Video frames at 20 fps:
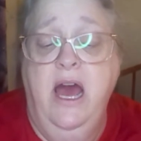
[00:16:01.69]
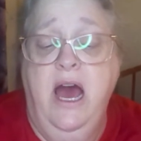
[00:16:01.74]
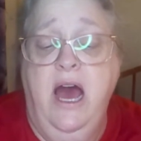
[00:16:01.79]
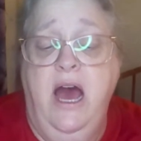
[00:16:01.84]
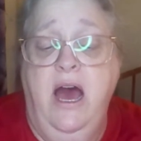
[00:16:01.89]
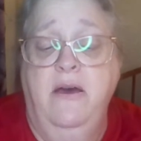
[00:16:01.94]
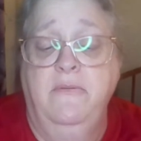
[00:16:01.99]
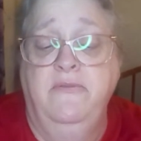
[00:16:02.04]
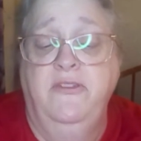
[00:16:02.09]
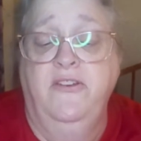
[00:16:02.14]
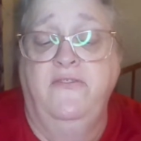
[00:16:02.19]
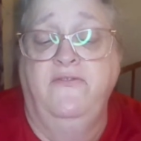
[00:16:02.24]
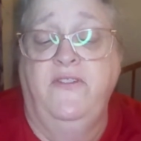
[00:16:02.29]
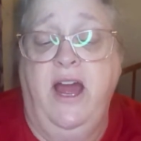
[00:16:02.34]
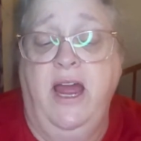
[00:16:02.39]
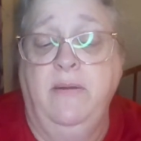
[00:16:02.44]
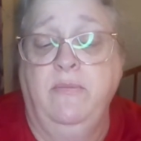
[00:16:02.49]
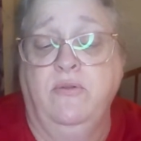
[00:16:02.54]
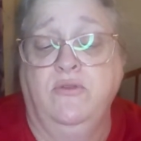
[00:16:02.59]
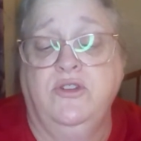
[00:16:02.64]
of the
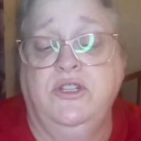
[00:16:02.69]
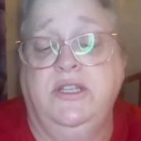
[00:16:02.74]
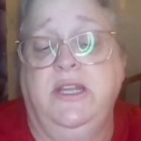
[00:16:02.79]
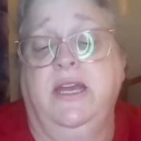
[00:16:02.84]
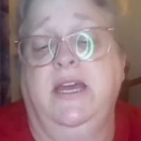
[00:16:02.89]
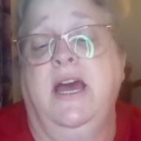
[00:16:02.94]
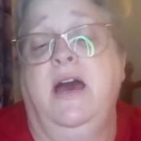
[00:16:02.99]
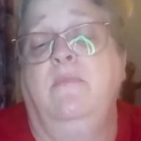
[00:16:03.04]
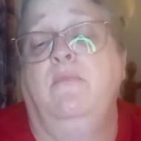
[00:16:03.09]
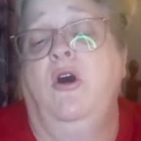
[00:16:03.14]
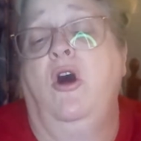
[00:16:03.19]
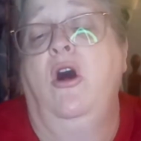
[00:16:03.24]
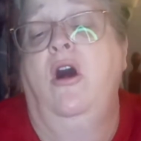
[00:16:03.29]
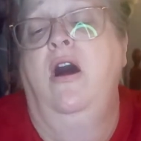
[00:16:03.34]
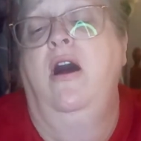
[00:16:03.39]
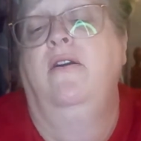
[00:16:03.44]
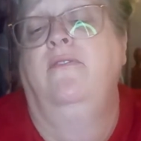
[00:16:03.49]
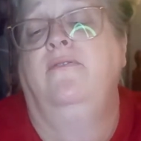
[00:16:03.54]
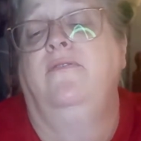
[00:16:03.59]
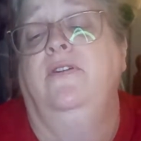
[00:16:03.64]
fibers that come
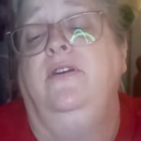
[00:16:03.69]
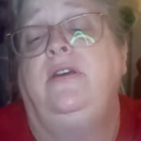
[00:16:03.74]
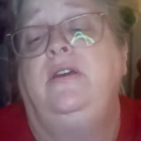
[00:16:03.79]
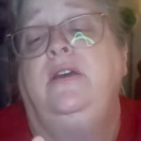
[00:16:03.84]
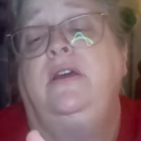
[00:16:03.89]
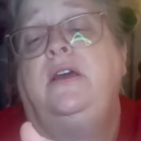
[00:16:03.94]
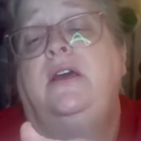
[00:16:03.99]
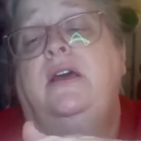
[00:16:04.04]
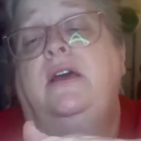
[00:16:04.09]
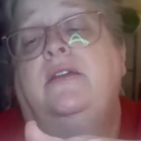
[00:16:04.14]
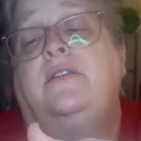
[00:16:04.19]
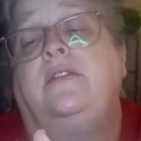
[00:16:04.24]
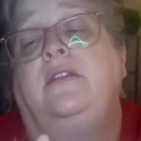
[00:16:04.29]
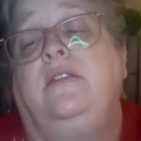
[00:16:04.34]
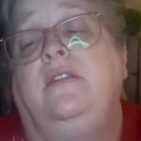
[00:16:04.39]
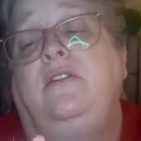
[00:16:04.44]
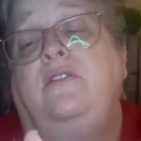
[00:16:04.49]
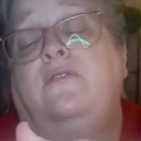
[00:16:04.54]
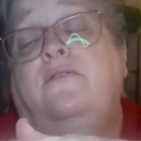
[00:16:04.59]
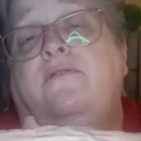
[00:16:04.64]
off, the
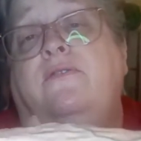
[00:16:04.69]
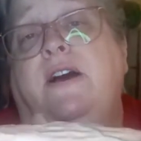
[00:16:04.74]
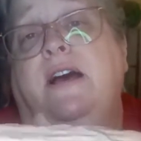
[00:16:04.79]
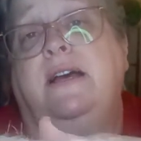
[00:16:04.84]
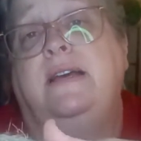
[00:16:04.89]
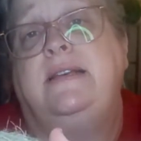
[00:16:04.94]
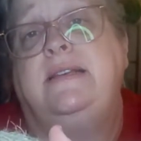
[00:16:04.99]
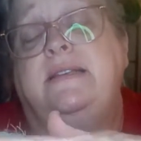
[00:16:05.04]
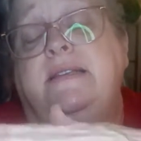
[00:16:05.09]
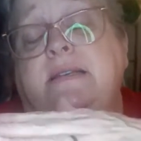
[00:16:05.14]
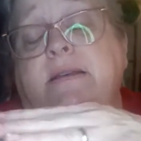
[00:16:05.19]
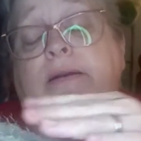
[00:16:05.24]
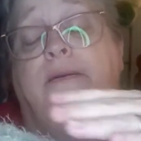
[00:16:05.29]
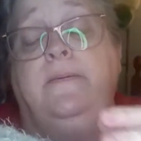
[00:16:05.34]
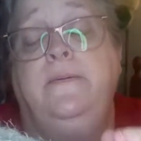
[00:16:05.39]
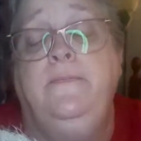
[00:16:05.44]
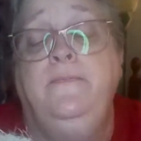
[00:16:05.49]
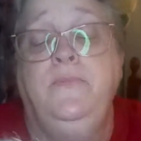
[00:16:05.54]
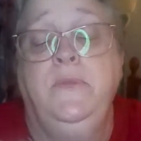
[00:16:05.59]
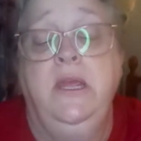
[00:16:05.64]
little fuzz.
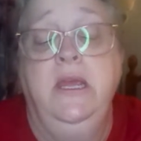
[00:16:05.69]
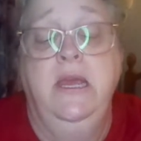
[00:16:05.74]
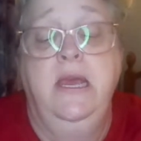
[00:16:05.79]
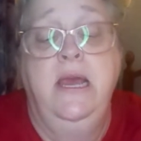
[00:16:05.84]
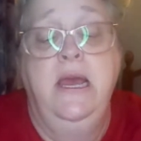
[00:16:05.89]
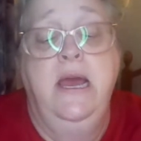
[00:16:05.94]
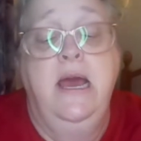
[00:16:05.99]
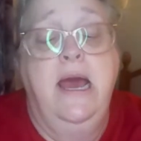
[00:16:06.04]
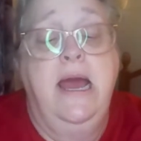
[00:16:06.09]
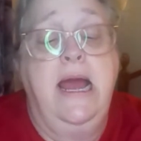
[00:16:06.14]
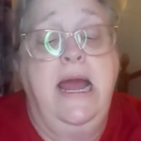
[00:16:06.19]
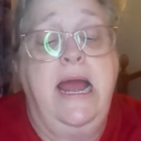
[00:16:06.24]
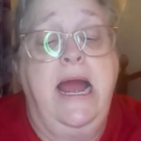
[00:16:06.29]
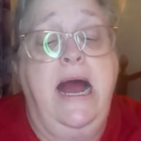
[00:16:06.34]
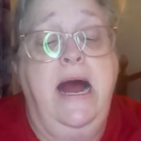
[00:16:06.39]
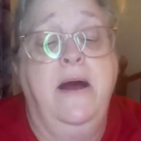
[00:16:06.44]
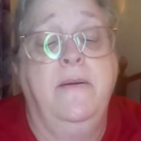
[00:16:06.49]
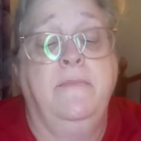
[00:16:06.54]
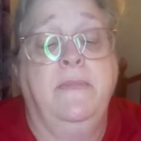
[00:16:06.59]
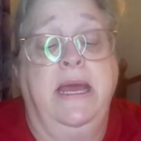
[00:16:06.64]

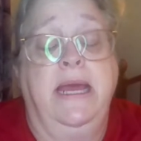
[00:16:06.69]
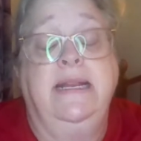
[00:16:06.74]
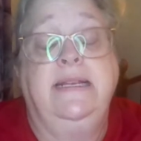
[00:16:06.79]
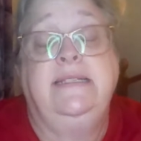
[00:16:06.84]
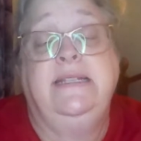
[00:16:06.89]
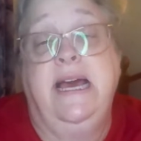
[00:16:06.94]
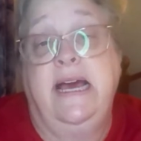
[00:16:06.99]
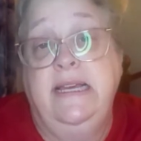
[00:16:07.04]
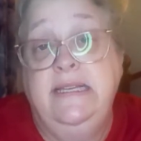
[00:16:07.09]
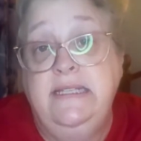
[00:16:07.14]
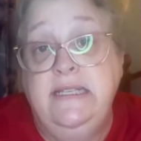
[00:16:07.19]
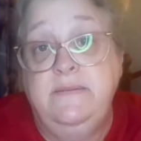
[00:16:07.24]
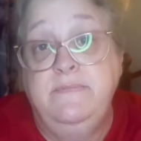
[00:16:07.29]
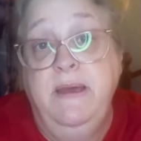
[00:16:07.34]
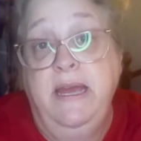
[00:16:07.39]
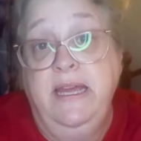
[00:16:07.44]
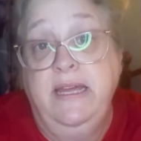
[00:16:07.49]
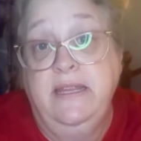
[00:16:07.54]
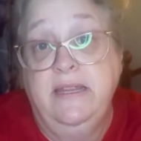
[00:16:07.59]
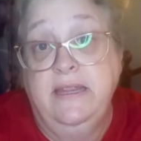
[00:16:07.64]
It does
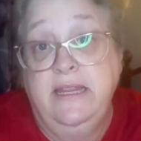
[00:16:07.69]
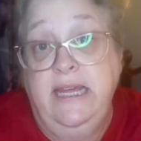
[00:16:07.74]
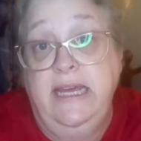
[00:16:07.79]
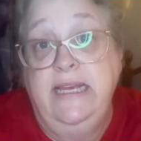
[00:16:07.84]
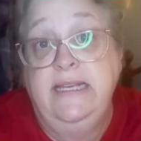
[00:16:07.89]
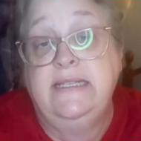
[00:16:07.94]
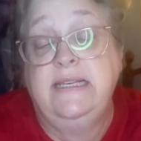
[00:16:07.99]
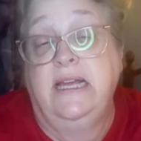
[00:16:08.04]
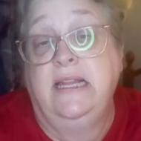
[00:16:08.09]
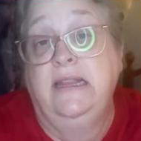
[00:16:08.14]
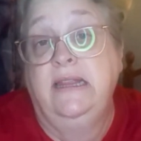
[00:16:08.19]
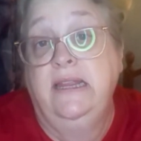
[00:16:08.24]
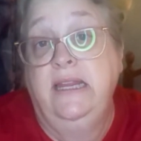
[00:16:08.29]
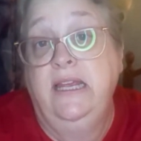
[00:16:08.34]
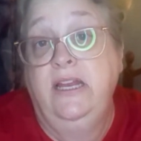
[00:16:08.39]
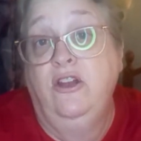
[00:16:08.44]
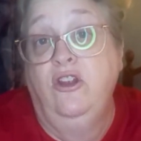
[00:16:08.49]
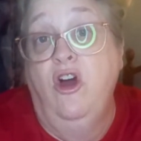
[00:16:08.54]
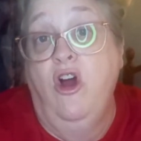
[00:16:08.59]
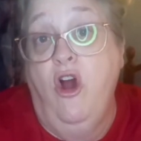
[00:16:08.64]
make these a
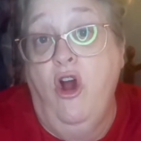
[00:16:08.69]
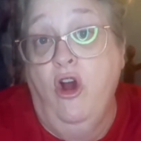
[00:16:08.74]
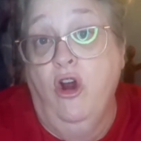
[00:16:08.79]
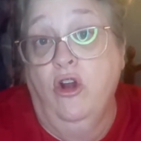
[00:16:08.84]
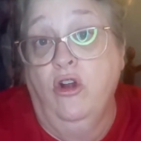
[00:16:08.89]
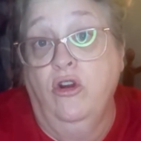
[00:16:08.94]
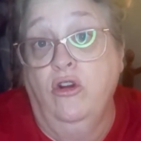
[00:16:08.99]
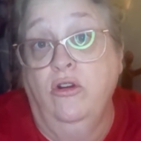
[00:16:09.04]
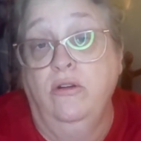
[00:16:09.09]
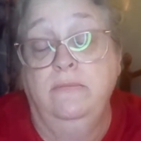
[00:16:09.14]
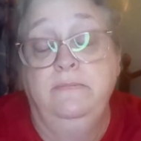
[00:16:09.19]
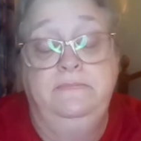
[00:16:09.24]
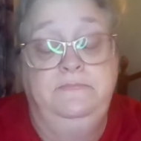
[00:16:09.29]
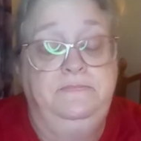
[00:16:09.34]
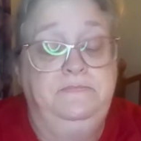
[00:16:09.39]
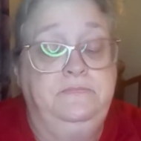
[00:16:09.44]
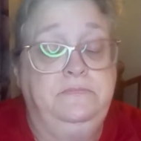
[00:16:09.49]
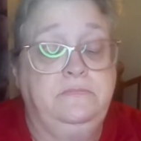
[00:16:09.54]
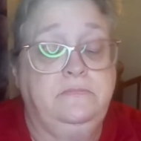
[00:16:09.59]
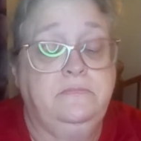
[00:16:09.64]
little harder
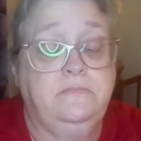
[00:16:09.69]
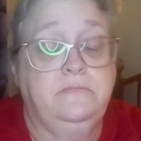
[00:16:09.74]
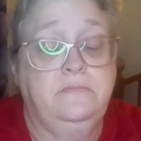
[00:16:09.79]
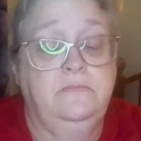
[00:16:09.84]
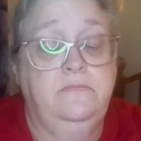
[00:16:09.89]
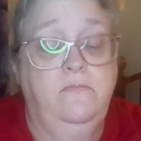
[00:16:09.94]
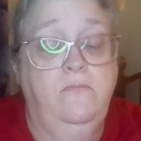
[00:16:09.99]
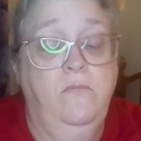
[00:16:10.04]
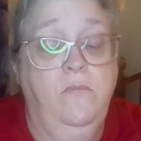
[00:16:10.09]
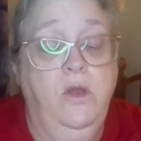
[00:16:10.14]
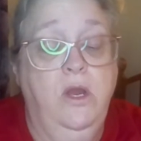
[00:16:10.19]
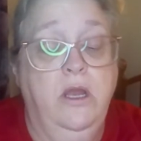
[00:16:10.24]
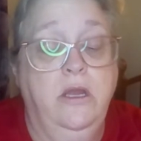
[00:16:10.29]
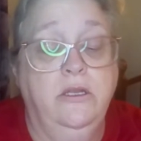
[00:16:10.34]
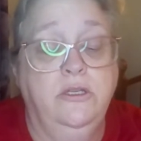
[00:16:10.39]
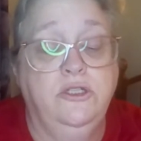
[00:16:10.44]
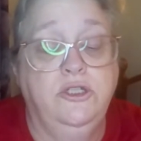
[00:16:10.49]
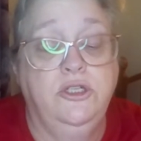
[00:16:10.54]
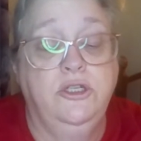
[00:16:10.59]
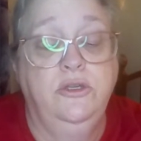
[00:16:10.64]

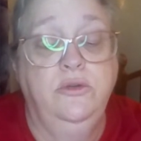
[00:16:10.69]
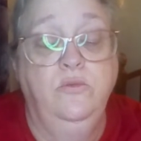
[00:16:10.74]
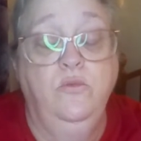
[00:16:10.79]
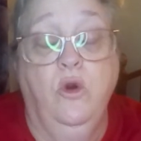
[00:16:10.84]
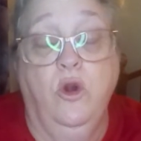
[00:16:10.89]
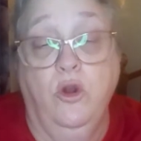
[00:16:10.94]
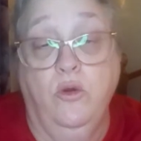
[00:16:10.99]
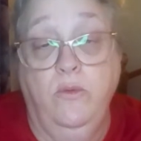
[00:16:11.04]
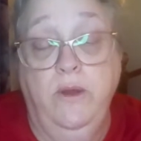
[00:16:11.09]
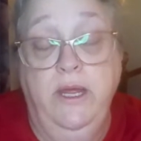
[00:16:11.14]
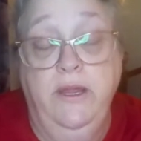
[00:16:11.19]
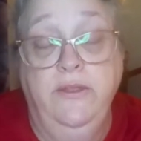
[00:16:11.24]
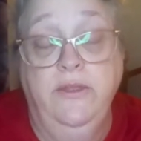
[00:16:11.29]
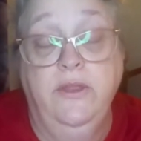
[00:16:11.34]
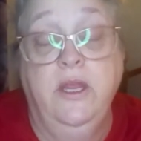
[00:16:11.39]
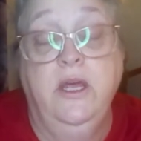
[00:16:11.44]
to work with,